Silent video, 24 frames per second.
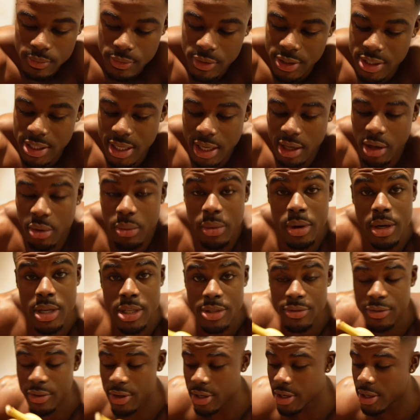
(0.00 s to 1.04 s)
Second ones
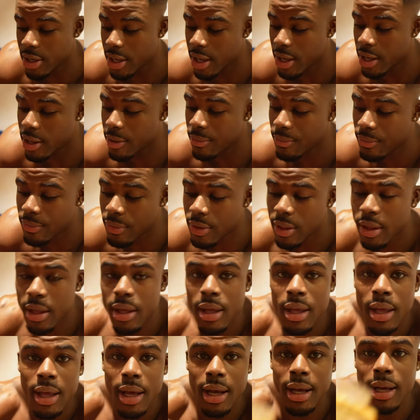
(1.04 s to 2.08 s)
for the day.
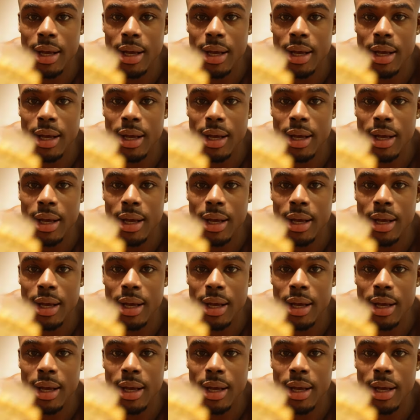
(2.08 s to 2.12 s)
I